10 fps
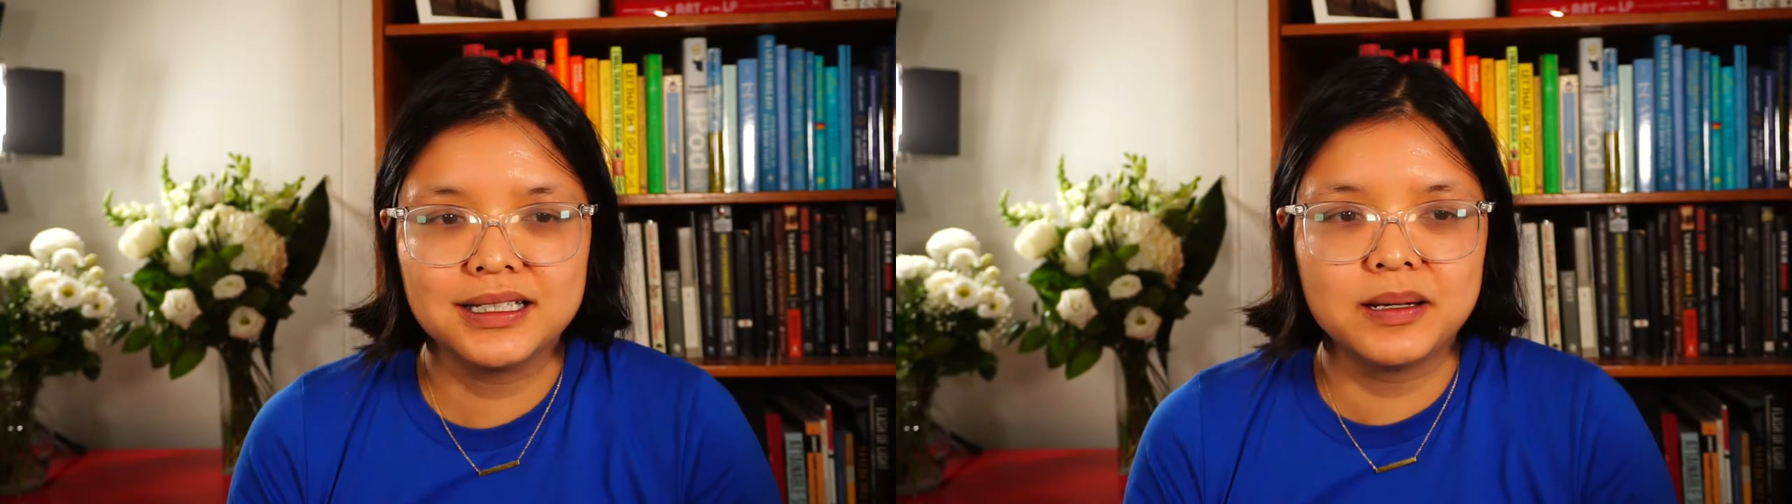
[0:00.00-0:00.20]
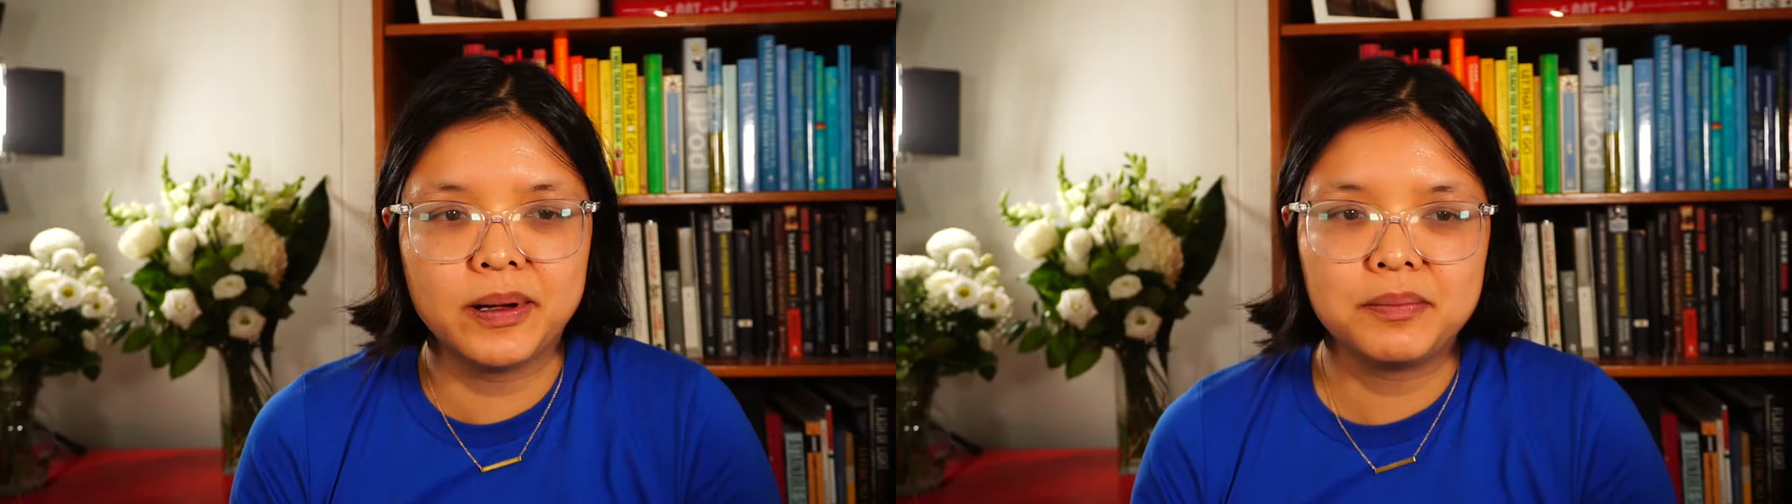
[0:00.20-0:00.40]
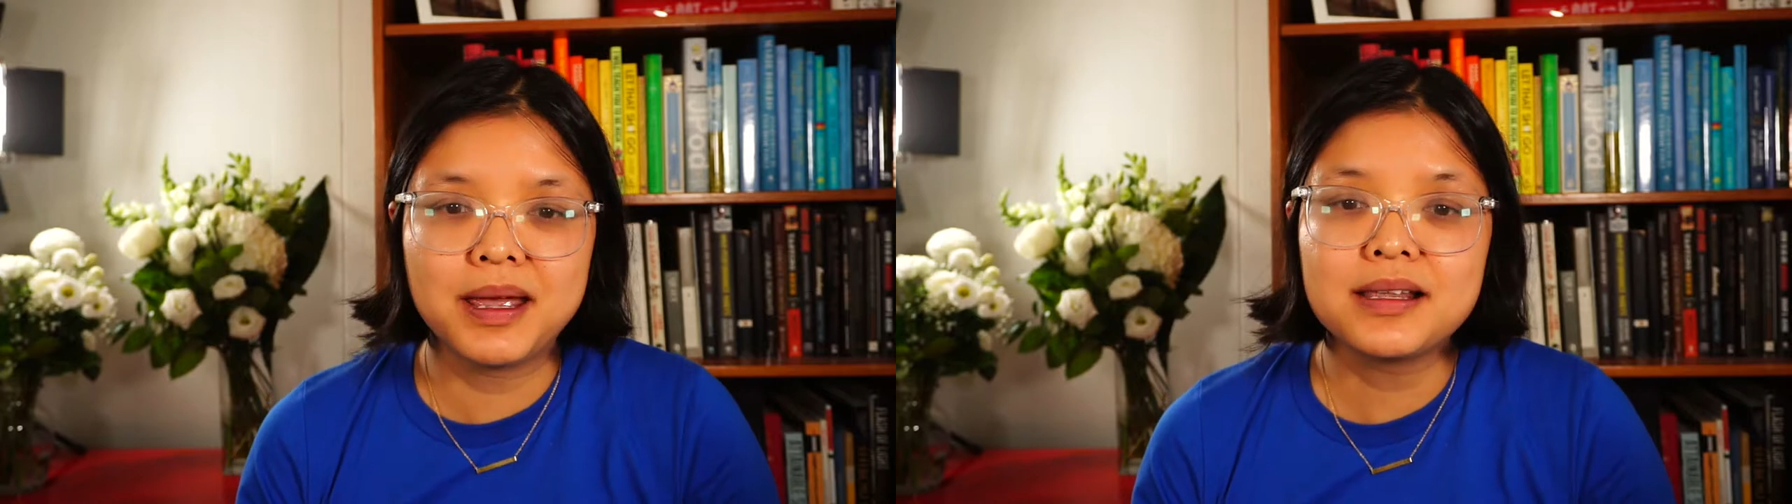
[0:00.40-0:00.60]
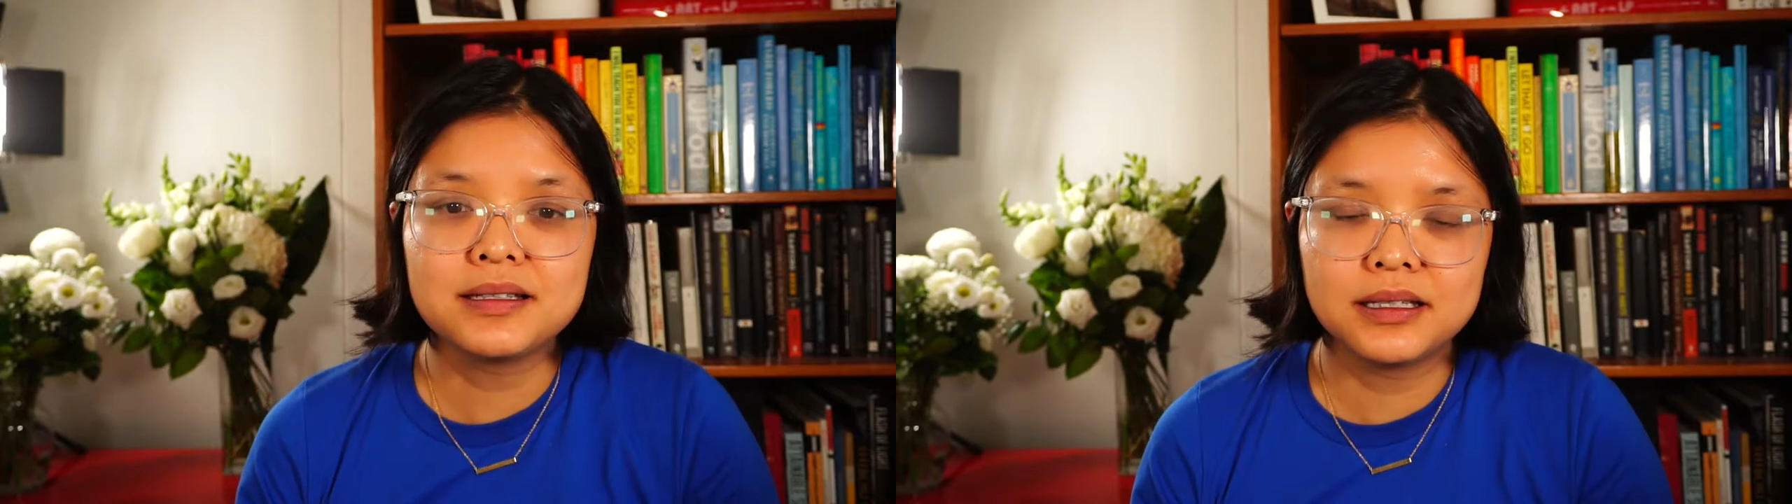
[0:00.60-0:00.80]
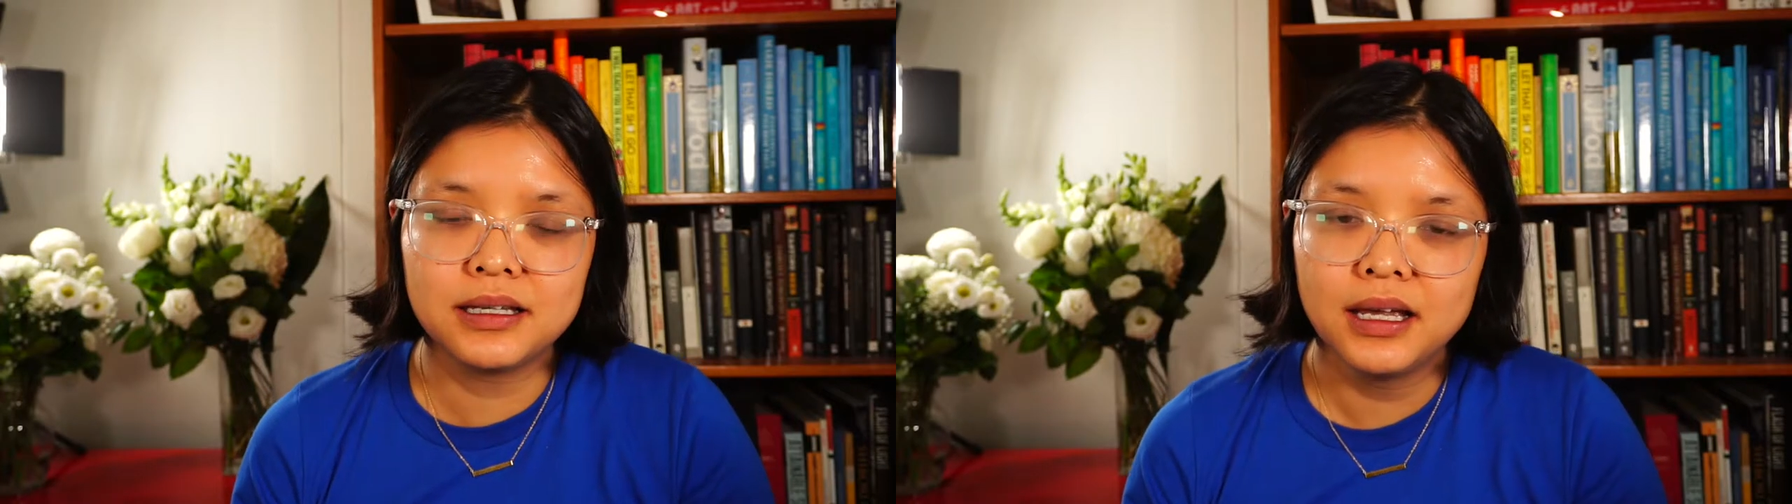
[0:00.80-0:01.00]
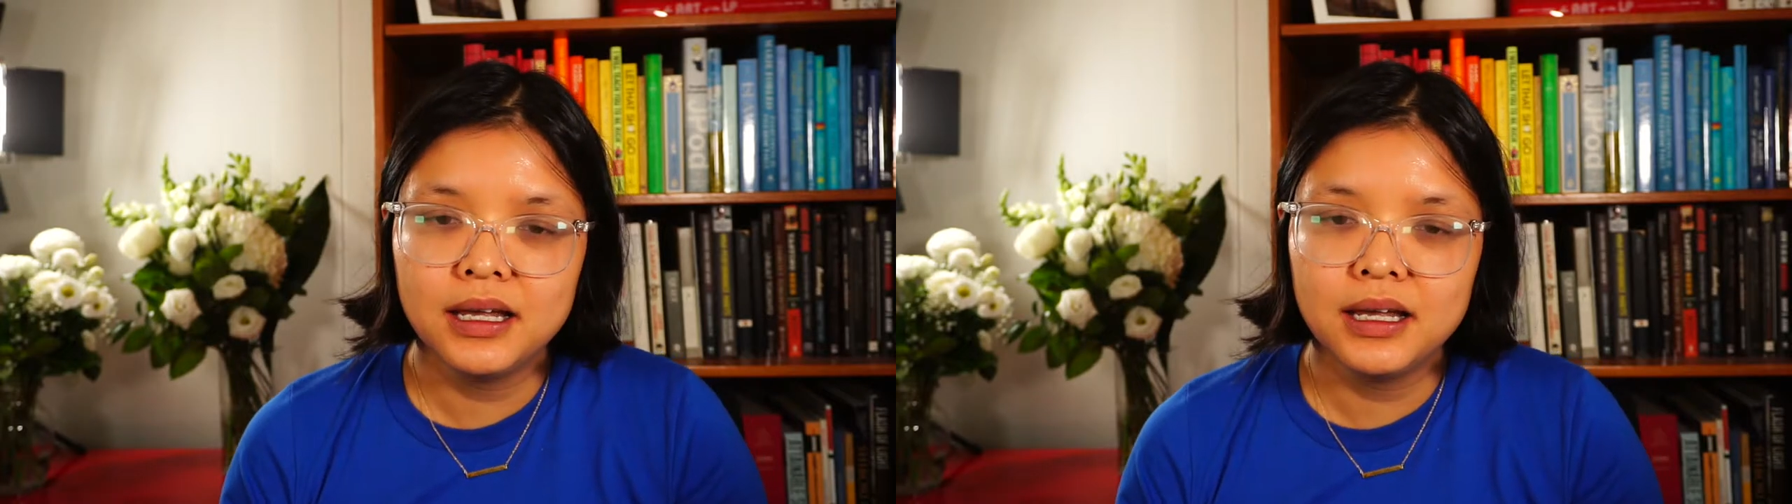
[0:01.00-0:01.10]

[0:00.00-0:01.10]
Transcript: bit messy.